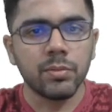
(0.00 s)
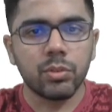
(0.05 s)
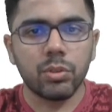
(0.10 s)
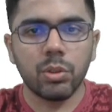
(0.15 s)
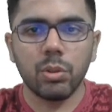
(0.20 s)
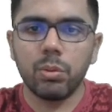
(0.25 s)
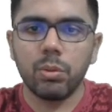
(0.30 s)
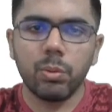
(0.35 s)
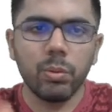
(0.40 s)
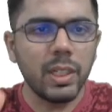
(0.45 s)

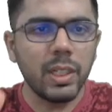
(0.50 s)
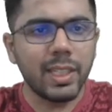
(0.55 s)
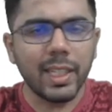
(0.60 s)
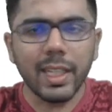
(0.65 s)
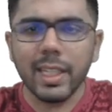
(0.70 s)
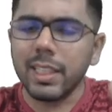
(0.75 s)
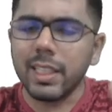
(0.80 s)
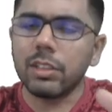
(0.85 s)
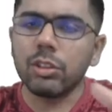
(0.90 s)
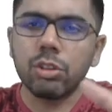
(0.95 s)
So we'll
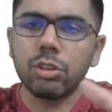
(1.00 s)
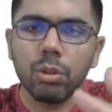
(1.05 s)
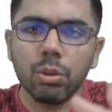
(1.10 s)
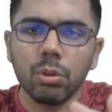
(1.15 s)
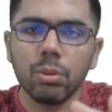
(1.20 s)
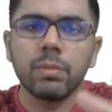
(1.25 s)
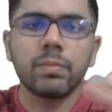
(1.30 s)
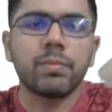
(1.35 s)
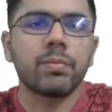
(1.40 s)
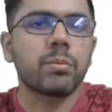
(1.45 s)
take it
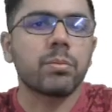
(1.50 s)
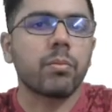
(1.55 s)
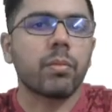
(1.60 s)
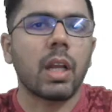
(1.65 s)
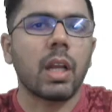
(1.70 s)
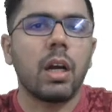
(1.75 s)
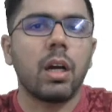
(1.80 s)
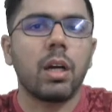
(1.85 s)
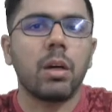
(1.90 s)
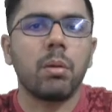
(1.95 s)
slow,
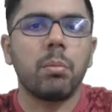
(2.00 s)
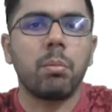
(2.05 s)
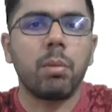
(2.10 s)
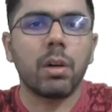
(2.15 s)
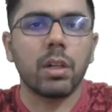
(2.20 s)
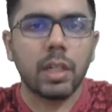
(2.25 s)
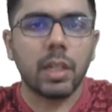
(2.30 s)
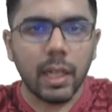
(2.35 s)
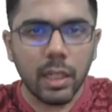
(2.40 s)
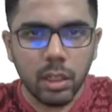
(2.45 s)

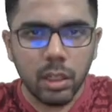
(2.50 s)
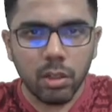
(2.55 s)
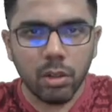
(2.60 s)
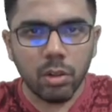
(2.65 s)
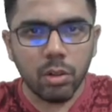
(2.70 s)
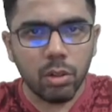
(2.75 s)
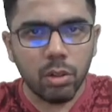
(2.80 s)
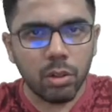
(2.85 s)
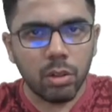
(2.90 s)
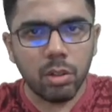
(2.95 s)
but
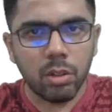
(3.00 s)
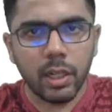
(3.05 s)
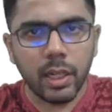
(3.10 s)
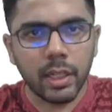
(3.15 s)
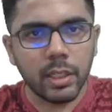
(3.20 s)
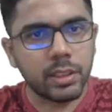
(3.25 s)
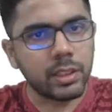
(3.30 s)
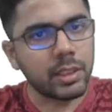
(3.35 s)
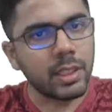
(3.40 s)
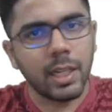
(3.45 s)
I'll
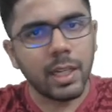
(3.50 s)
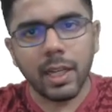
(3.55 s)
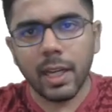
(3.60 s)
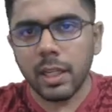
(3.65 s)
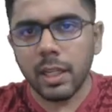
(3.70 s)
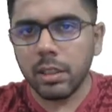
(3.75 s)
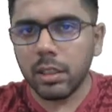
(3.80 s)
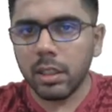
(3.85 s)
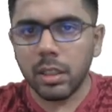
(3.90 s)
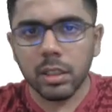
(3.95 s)
like try
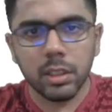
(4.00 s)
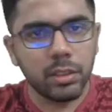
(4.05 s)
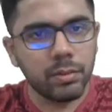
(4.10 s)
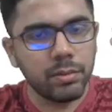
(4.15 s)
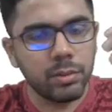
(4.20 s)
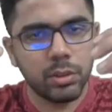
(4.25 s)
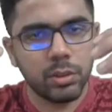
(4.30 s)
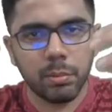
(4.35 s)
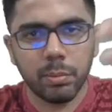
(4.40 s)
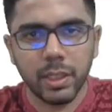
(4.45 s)
and give
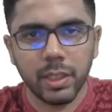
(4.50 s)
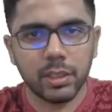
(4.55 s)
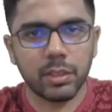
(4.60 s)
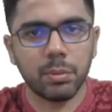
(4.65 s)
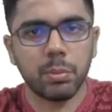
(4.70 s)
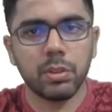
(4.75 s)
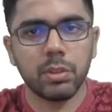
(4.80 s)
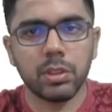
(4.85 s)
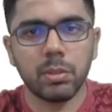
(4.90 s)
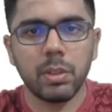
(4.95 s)
you the best
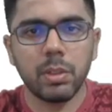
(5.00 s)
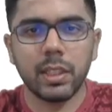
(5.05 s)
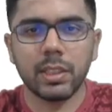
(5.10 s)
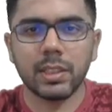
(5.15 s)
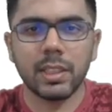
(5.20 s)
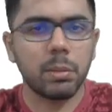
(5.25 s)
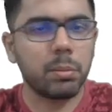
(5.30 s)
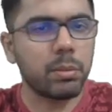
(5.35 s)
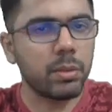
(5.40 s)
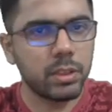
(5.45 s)
possible
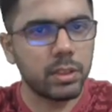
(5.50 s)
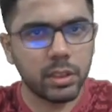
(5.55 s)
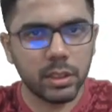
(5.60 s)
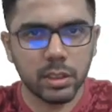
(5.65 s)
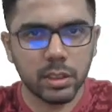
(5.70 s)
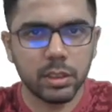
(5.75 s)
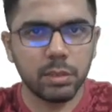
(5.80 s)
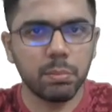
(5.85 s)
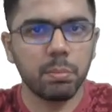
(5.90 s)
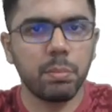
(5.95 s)
examples in the
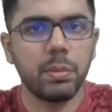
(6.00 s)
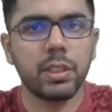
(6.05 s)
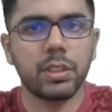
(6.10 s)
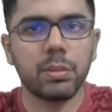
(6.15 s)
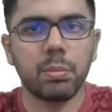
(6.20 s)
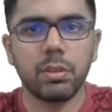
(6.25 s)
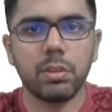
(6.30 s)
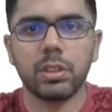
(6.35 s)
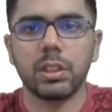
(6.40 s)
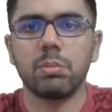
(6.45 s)
simplest
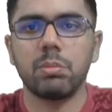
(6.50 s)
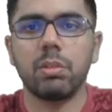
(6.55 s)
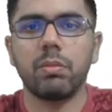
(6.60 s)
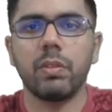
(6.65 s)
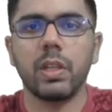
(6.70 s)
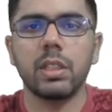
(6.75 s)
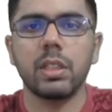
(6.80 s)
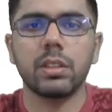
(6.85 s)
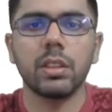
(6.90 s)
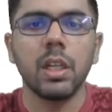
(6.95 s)
possible
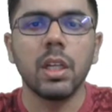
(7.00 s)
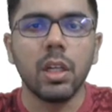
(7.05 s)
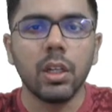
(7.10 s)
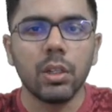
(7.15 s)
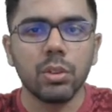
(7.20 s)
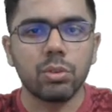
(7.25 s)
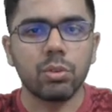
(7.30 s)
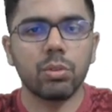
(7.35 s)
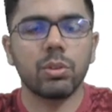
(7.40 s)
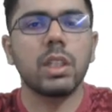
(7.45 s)
ways,
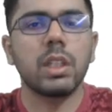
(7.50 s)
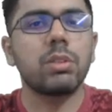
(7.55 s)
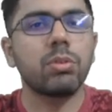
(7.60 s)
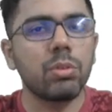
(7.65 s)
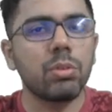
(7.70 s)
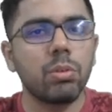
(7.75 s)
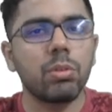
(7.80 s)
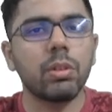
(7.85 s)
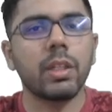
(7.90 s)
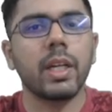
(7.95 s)
so that you
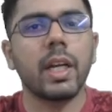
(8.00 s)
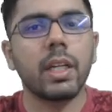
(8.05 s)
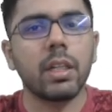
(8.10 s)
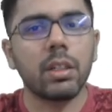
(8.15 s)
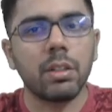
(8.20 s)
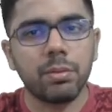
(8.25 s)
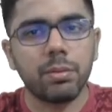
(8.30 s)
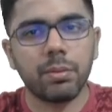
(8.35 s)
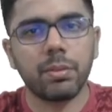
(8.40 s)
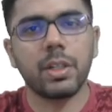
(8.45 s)
don't get
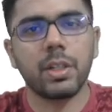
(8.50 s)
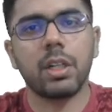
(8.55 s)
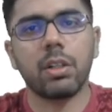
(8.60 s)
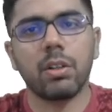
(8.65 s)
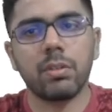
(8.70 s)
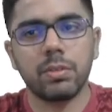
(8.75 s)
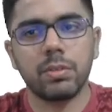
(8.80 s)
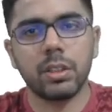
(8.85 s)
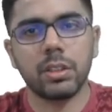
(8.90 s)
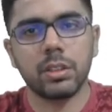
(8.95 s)
afraid
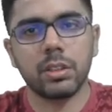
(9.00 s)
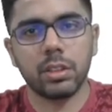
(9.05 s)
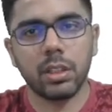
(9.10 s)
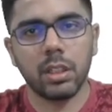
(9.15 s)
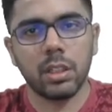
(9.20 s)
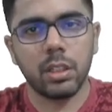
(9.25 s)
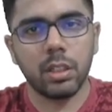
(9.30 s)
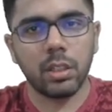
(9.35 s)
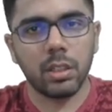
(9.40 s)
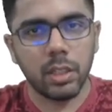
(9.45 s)
of this
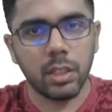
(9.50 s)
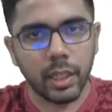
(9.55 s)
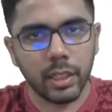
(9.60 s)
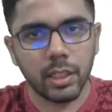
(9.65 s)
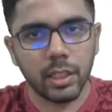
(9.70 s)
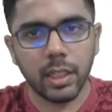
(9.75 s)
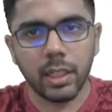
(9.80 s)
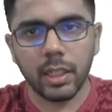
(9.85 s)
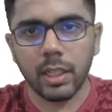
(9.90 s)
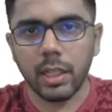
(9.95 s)
like
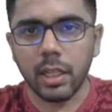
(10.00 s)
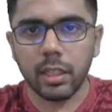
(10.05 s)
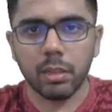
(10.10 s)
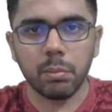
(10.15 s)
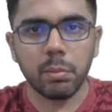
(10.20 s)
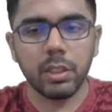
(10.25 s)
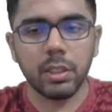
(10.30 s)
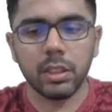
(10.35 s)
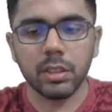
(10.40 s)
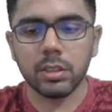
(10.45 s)
area
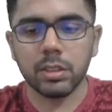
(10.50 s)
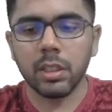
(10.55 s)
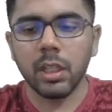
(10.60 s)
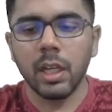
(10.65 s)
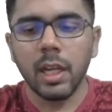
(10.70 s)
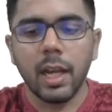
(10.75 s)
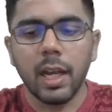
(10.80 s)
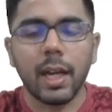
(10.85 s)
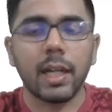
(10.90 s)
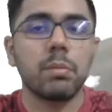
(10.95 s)
remainders.
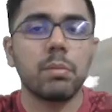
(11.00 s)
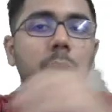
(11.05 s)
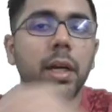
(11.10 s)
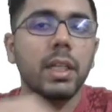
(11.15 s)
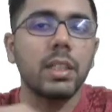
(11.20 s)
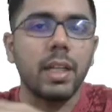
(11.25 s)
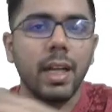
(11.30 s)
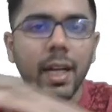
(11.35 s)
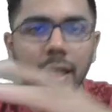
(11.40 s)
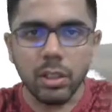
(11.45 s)
And by
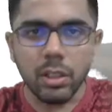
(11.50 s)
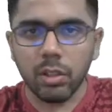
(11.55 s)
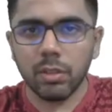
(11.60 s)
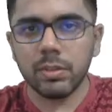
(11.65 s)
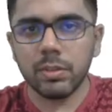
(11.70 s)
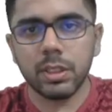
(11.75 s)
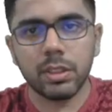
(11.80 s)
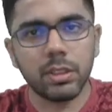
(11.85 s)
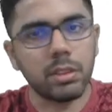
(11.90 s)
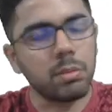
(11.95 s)
the end of
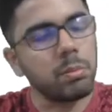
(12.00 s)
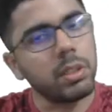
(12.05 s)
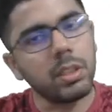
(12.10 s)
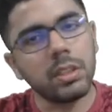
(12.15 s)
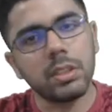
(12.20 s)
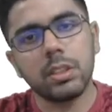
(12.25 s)
this remainder